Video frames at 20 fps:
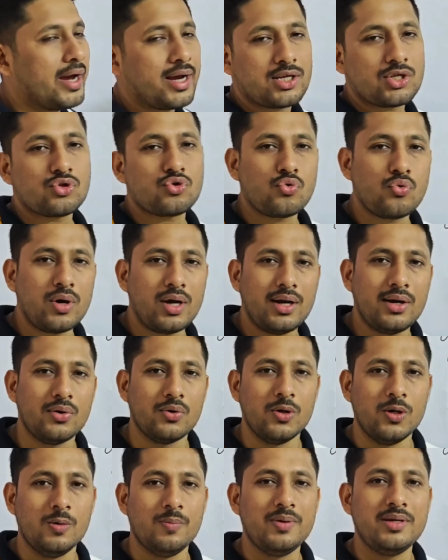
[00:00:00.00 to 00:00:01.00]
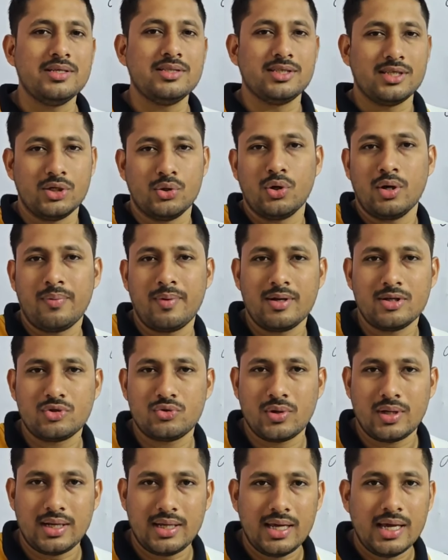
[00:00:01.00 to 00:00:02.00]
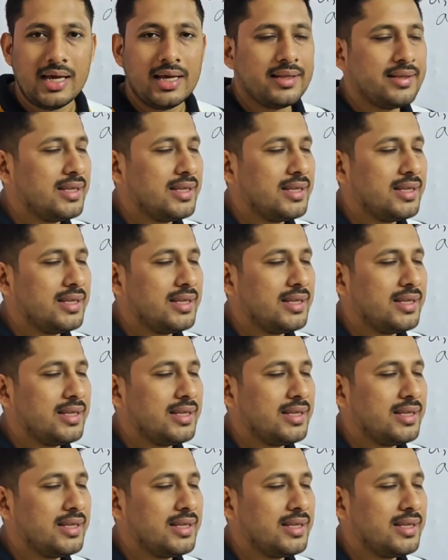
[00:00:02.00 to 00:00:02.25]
x square will be 0 eventually.